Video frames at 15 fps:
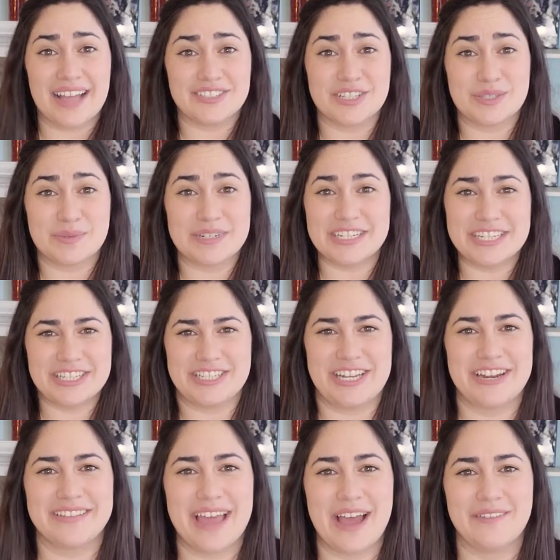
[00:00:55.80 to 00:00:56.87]
just wanted to
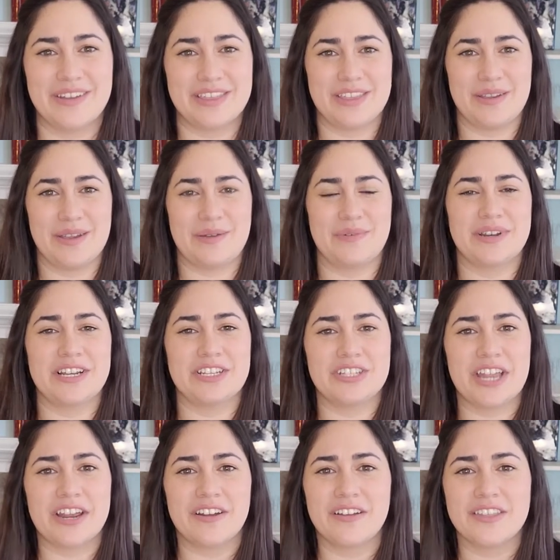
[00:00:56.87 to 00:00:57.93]
share that with you. I want to
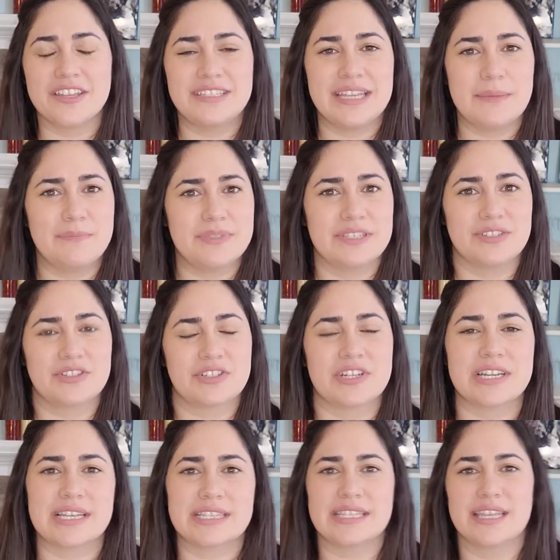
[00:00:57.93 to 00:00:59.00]
share all the tips and
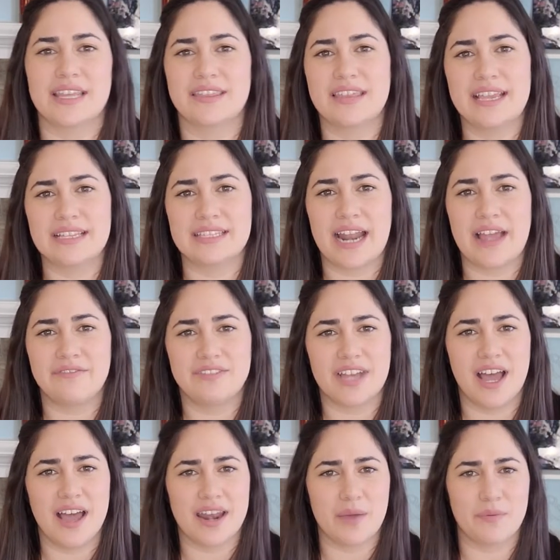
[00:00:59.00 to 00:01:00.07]
tricks and the things that I've
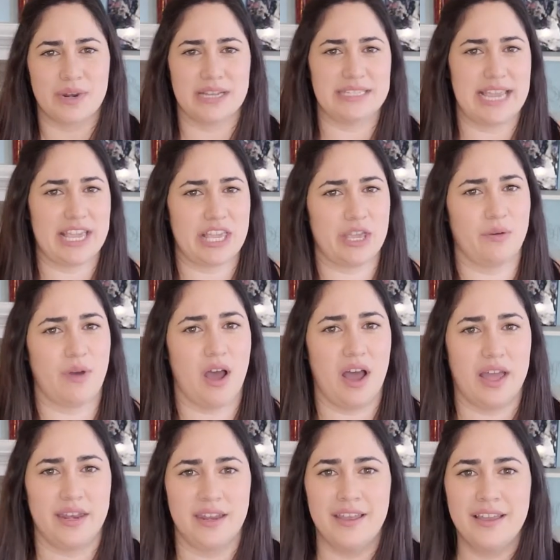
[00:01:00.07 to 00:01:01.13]
done. I want to take you
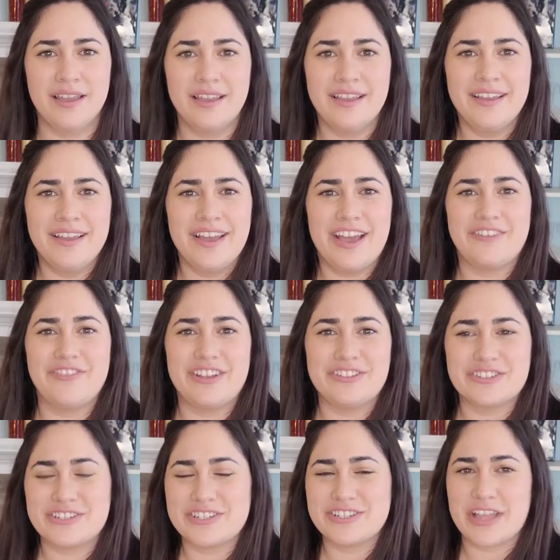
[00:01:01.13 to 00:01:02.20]
on
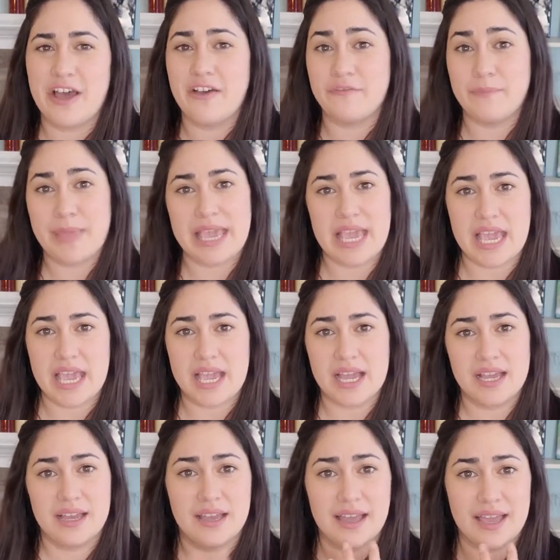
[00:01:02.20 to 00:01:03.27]
adventures of me
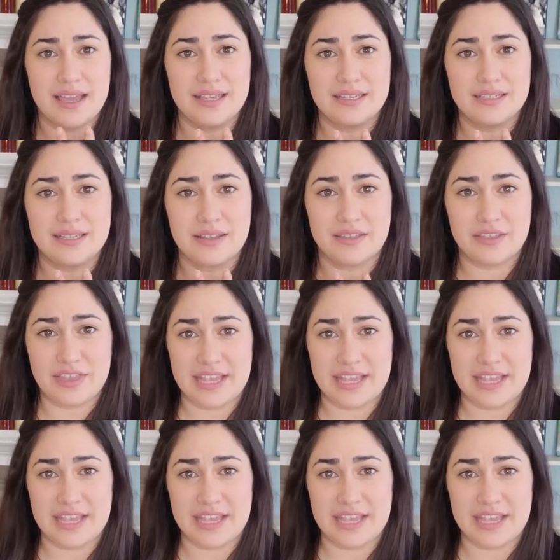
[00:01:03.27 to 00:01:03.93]
and the